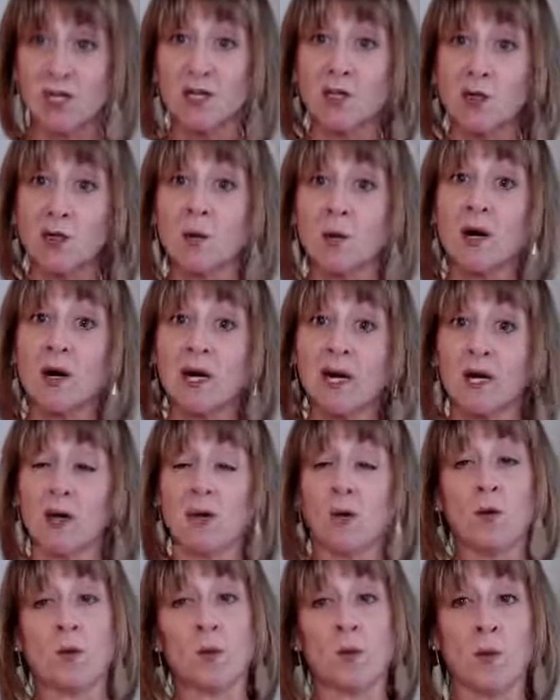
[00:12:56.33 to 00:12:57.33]

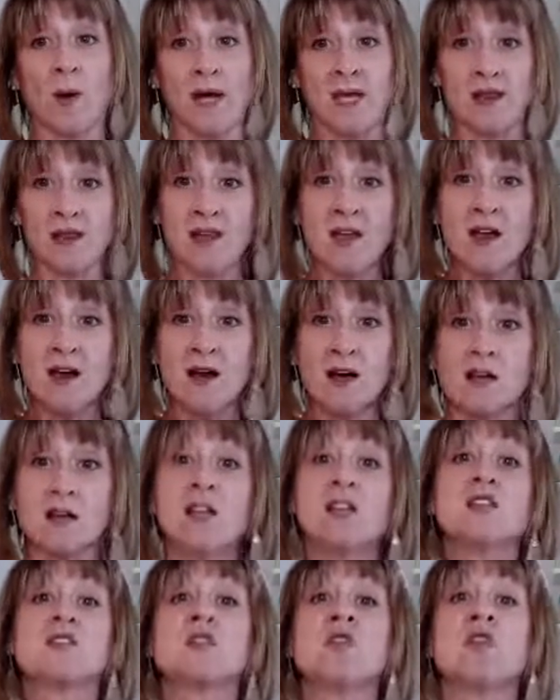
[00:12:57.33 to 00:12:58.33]
URL right there
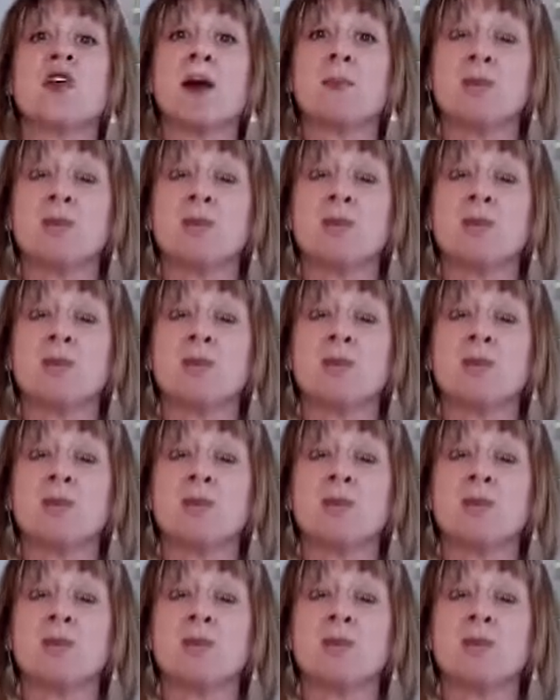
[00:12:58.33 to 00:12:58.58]
so that